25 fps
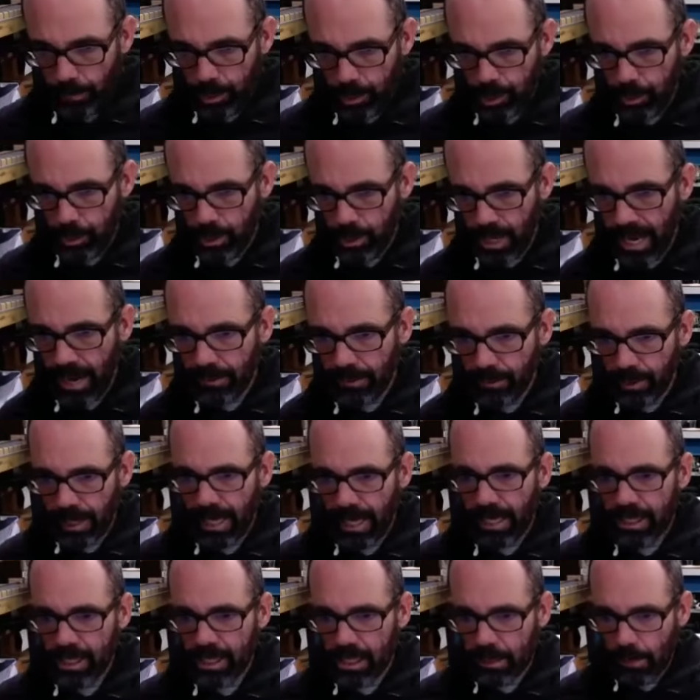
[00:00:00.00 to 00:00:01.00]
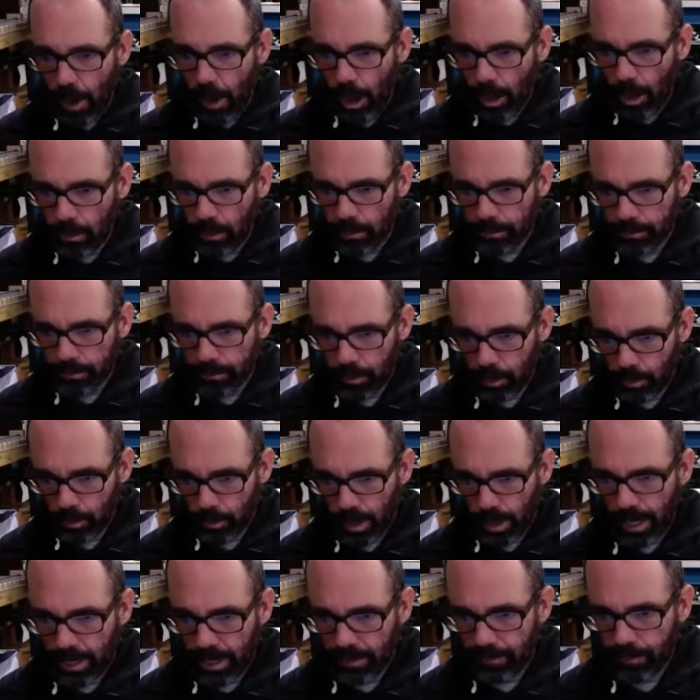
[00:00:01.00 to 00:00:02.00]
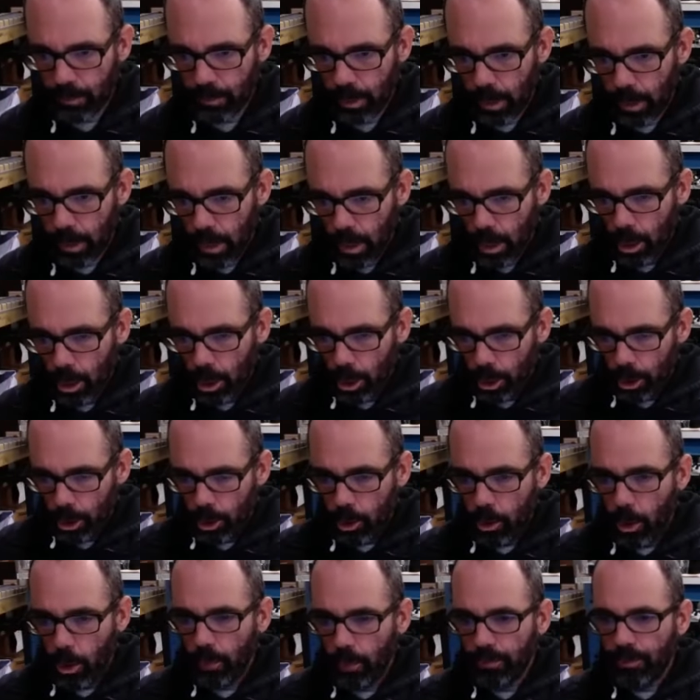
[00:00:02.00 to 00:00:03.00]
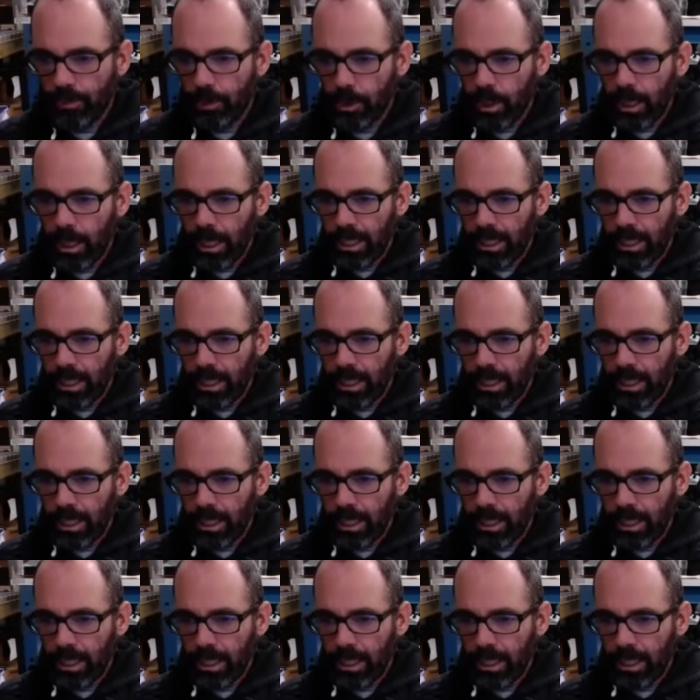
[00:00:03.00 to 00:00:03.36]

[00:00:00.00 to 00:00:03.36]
so when you have your hands on the bar, right? Go for a